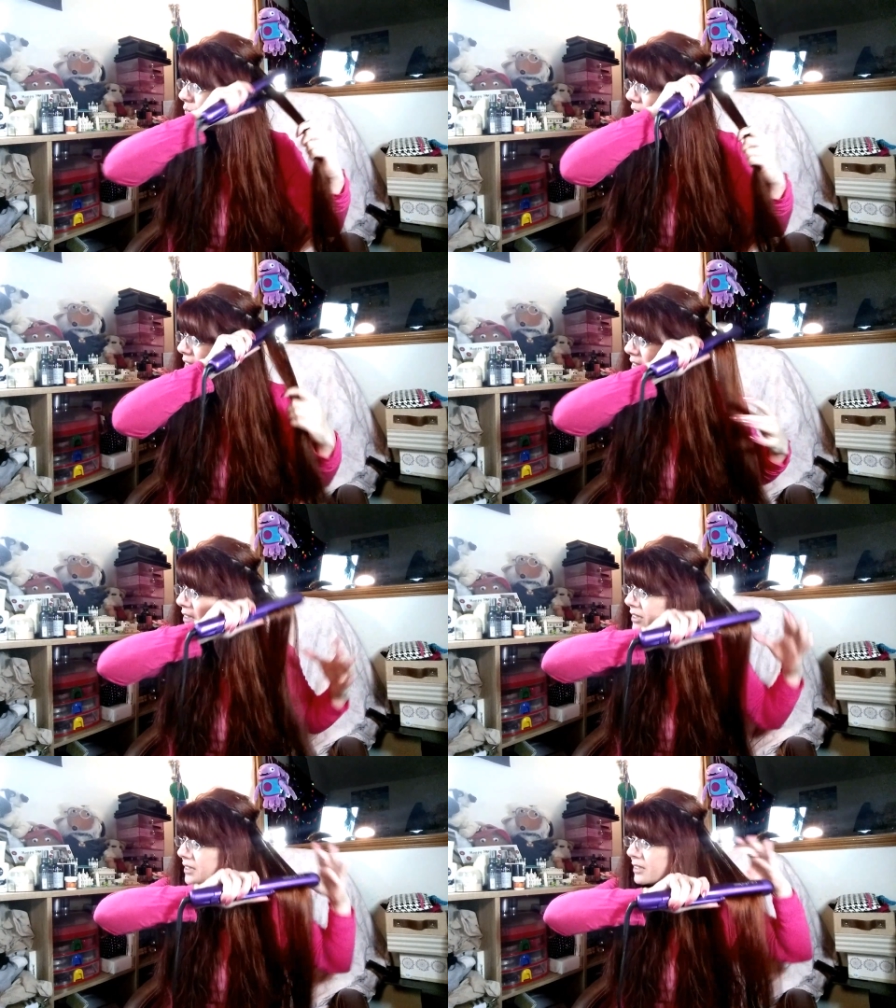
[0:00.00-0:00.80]
There's this
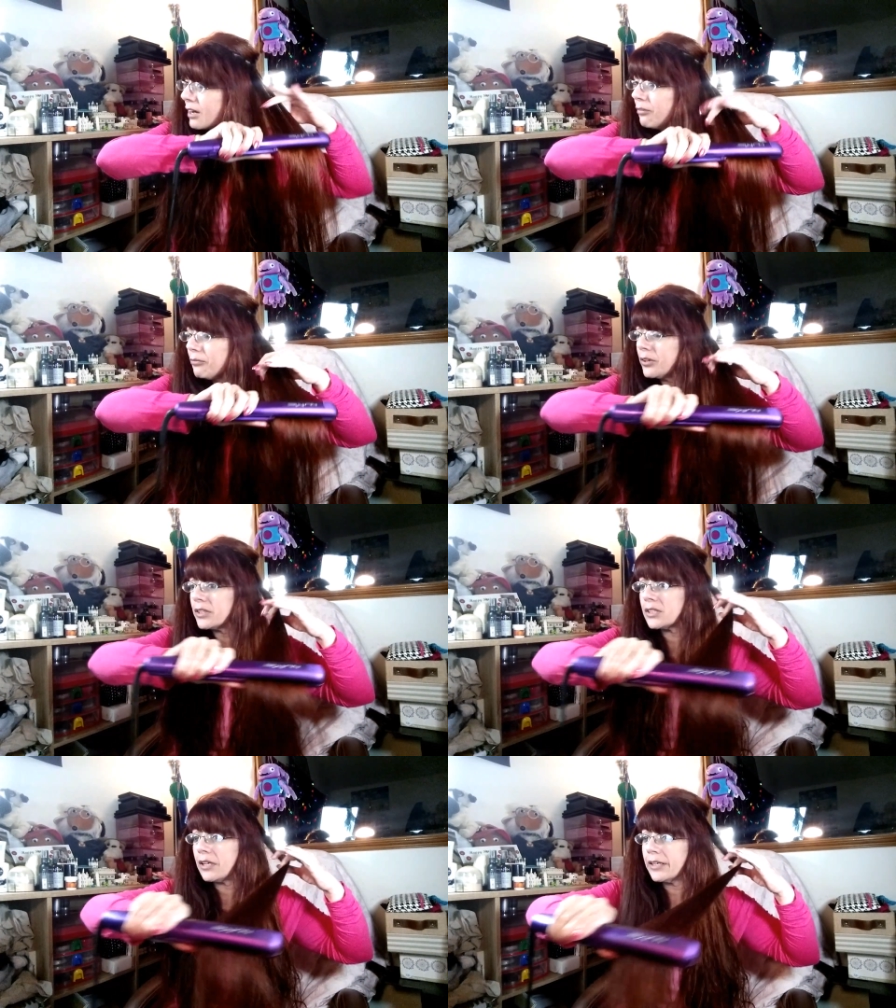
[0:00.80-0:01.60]
stuff
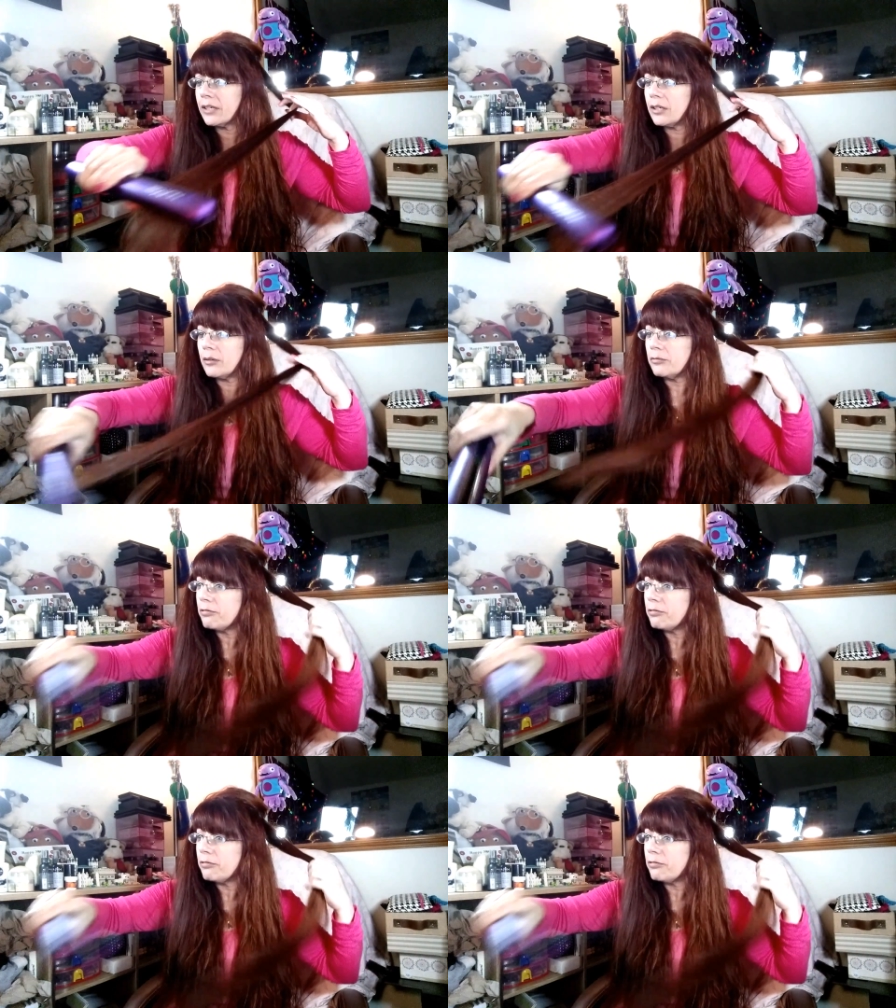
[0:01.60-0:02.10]
that's like a